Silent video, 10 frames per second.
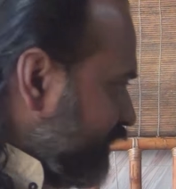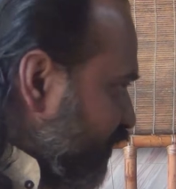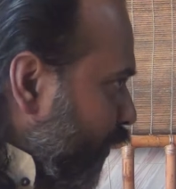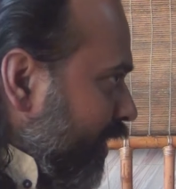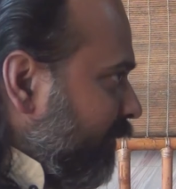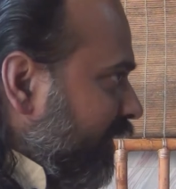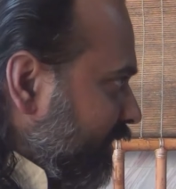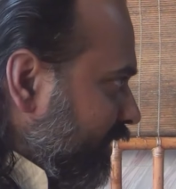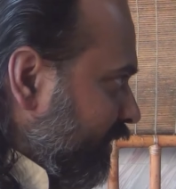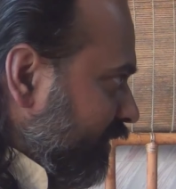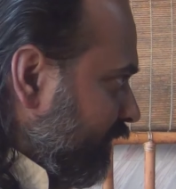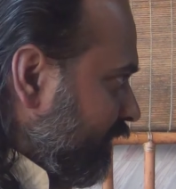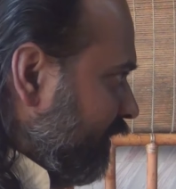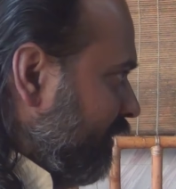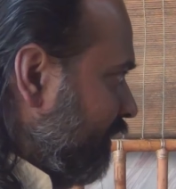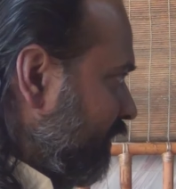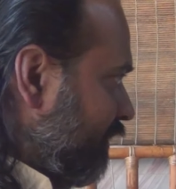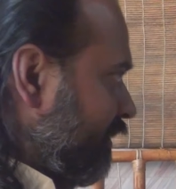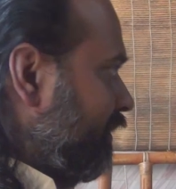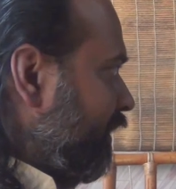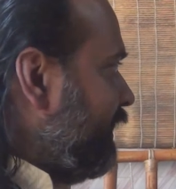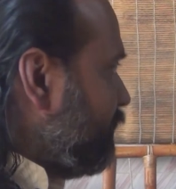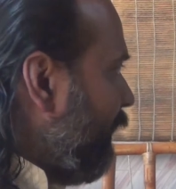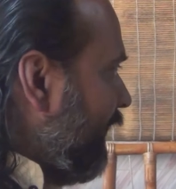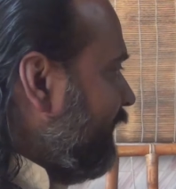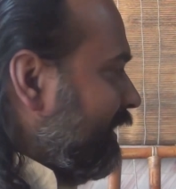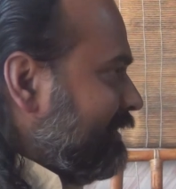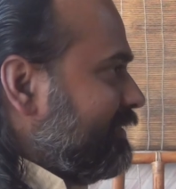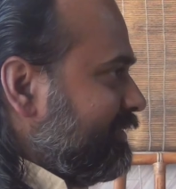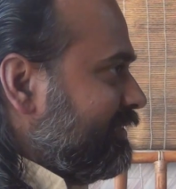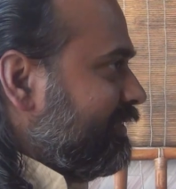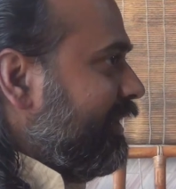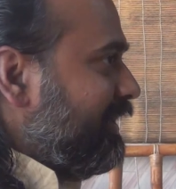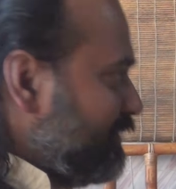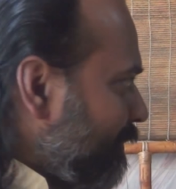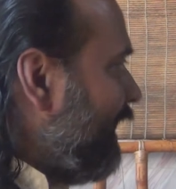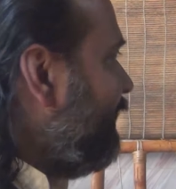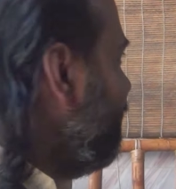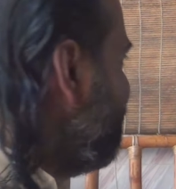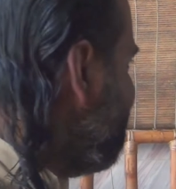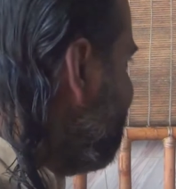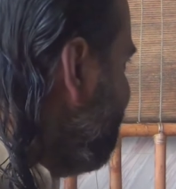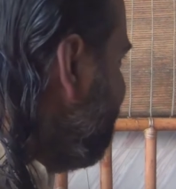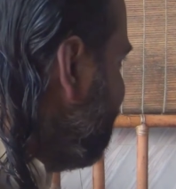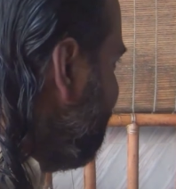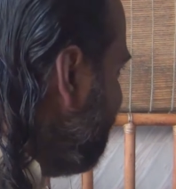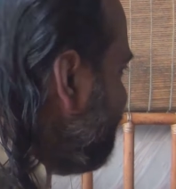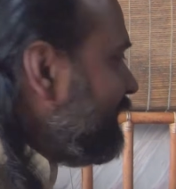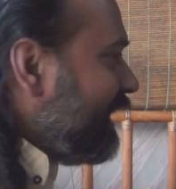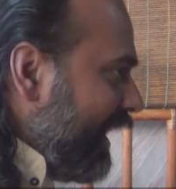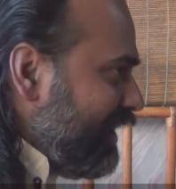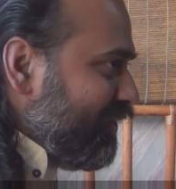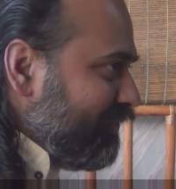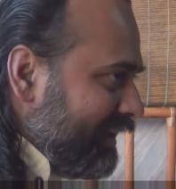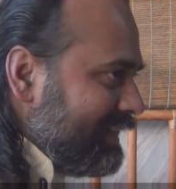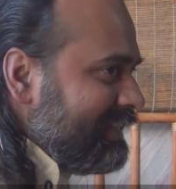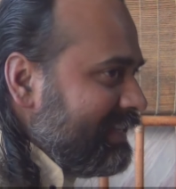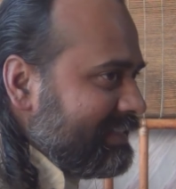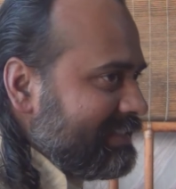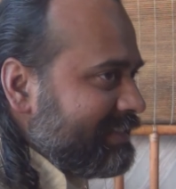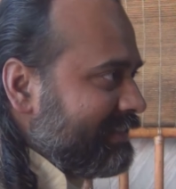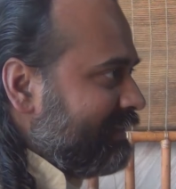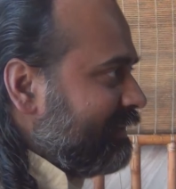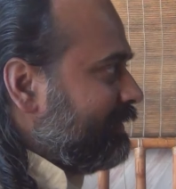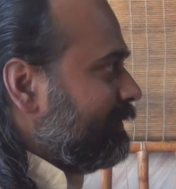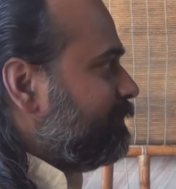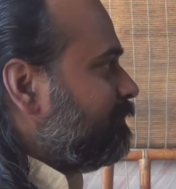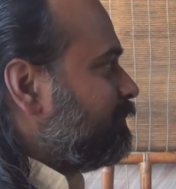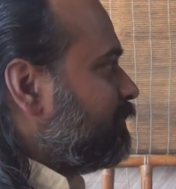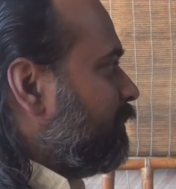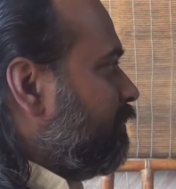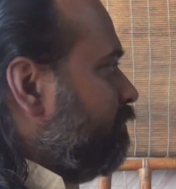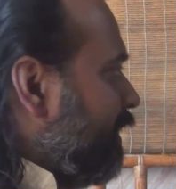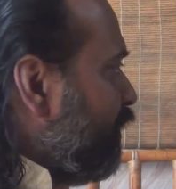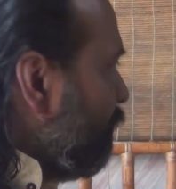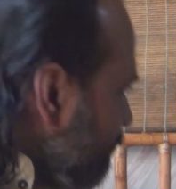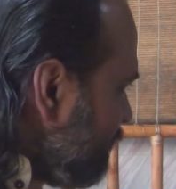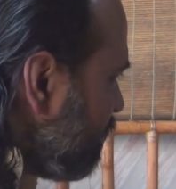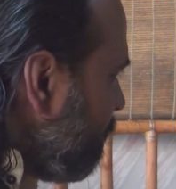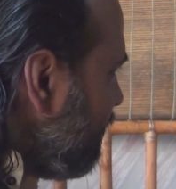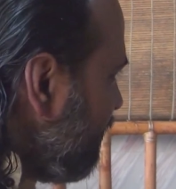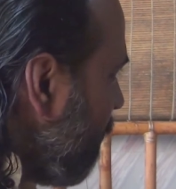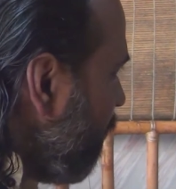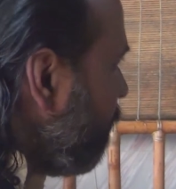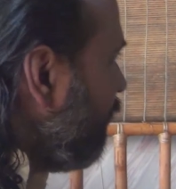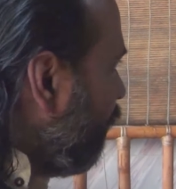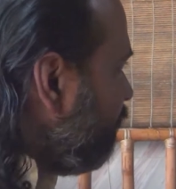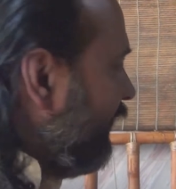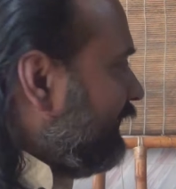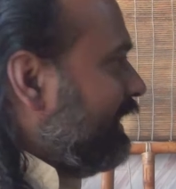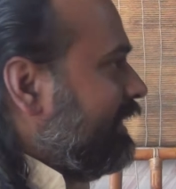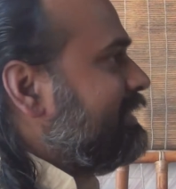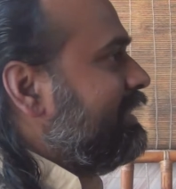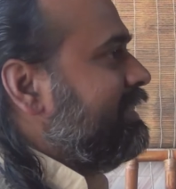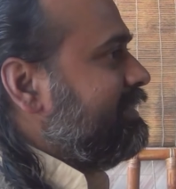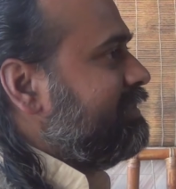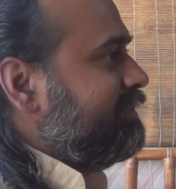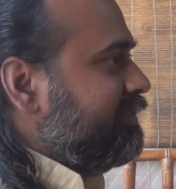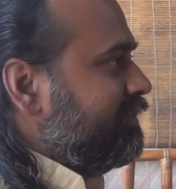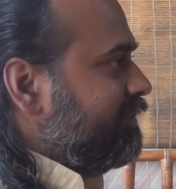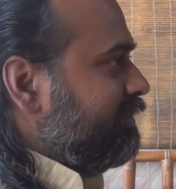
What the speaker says: It is no ability. It is blindness. It is madness. It is a kind of craziness. But you must be capable of that craziness.